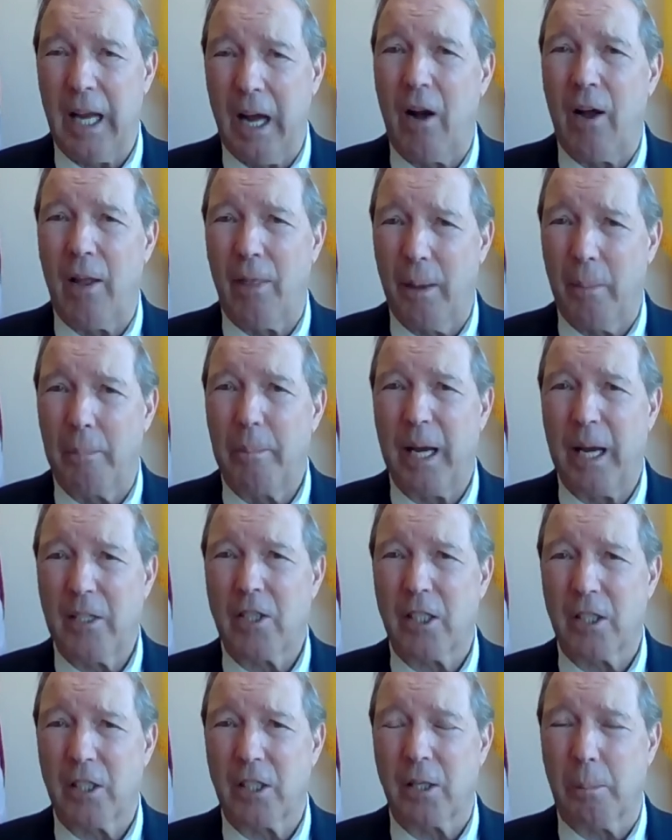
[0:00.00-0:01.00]
on the
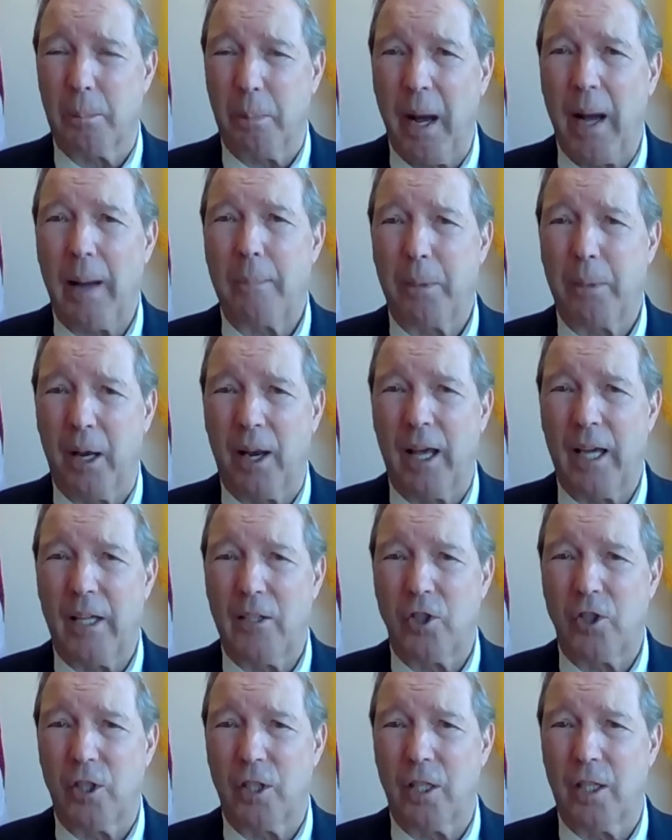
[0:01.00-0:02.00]
basis of
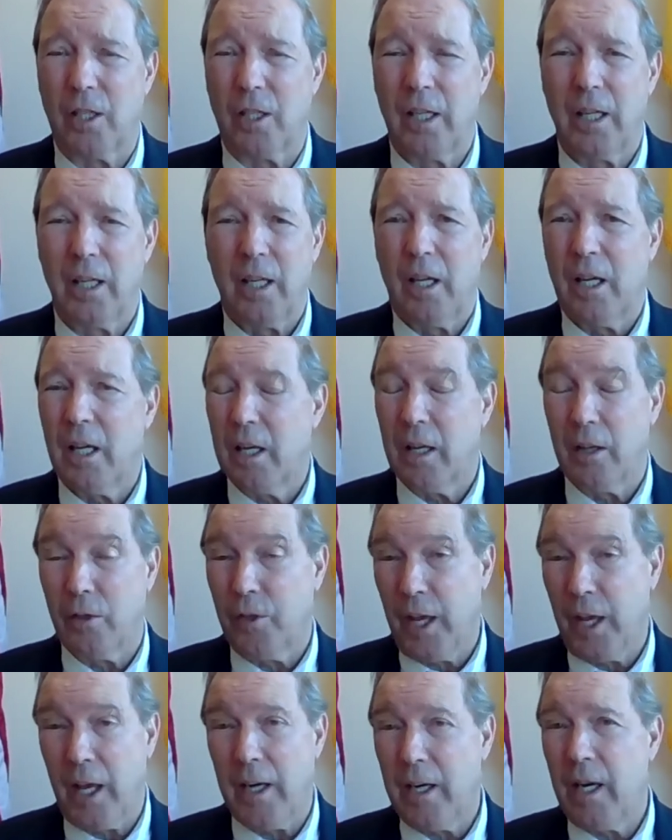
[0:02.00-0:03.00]
population
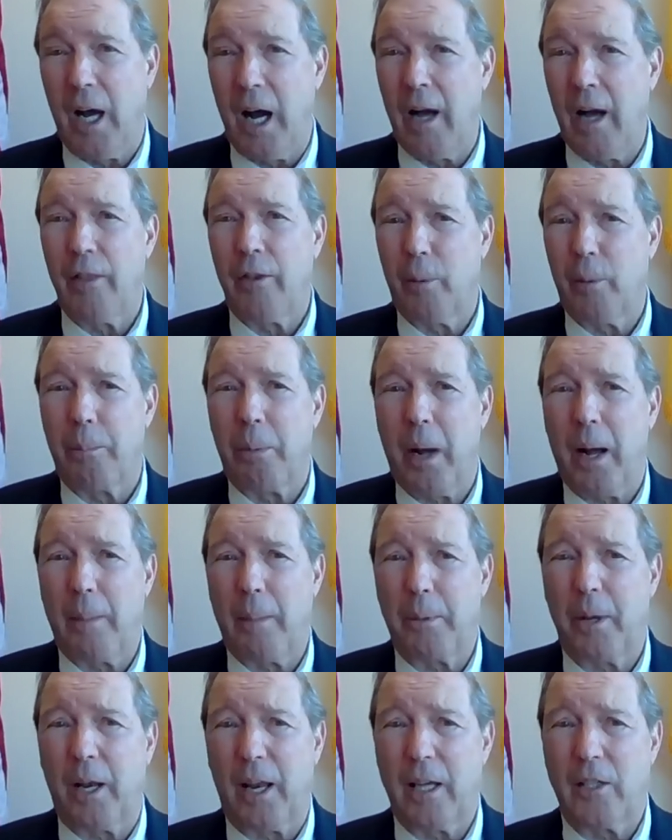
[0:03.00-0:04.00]
than other
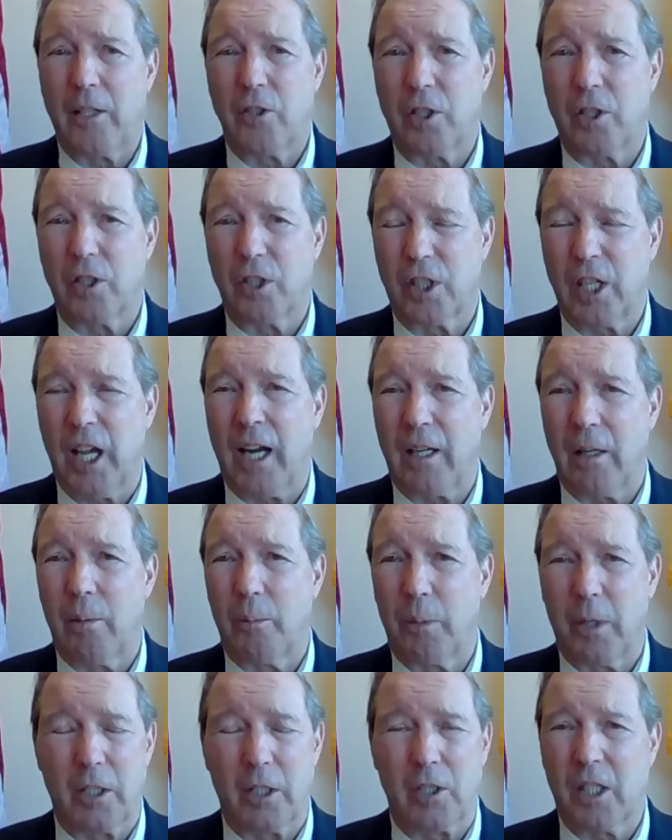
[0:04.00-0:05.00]
population
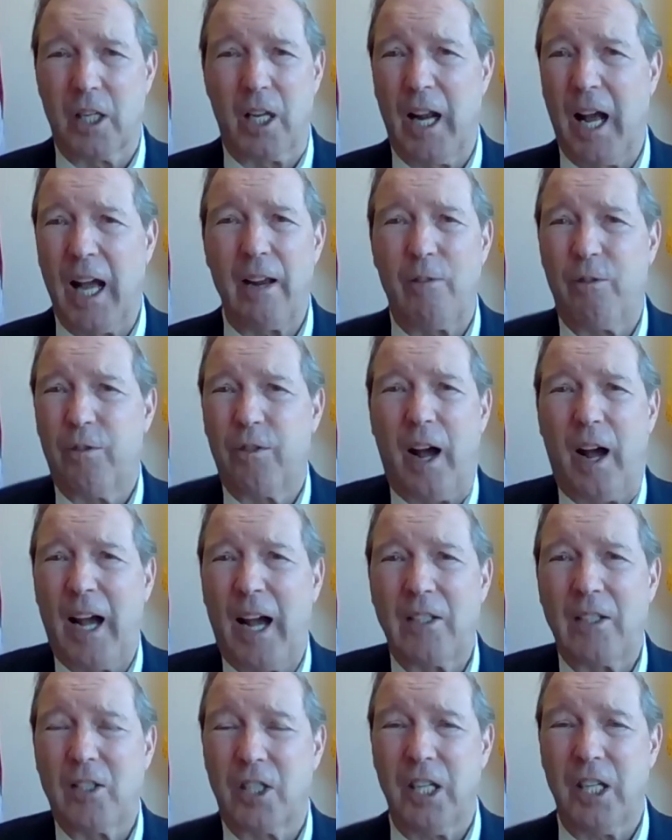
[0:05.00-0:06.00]
segments. And I
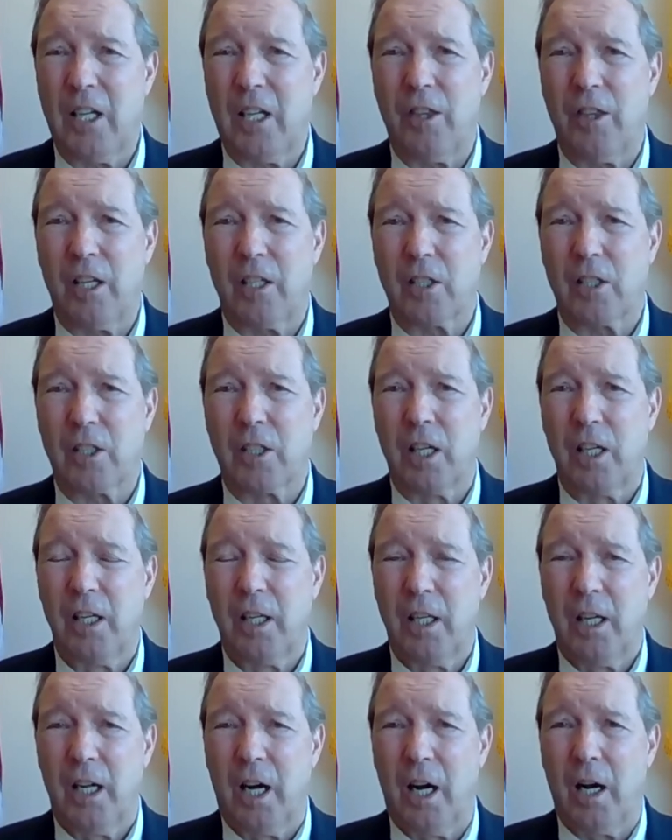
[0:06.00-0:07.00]
see this
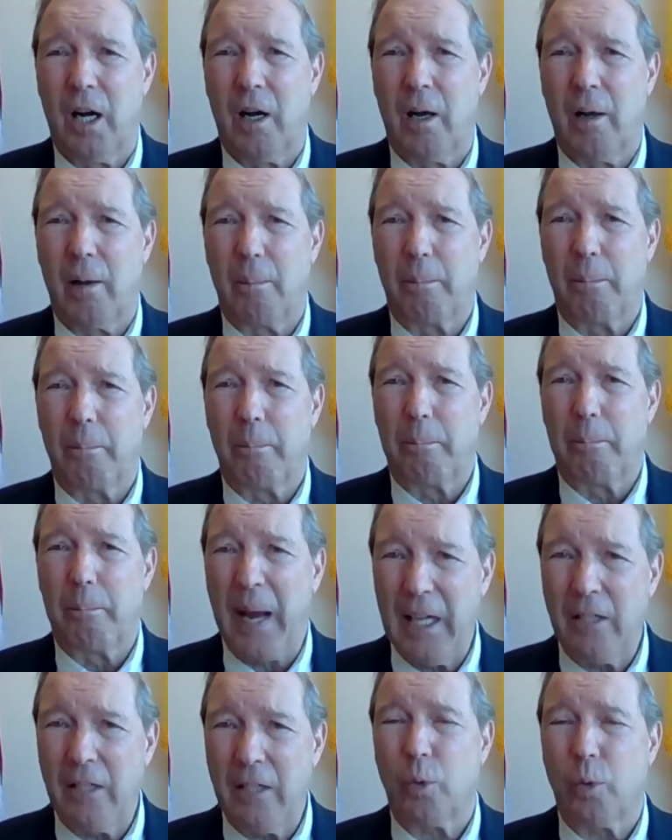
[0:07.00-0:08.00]

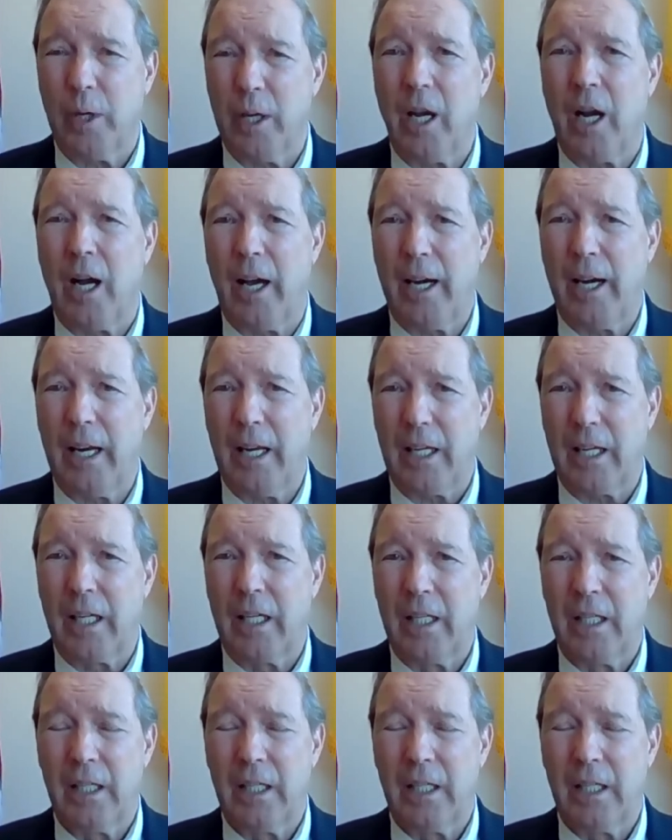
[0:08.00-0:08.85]
patriotic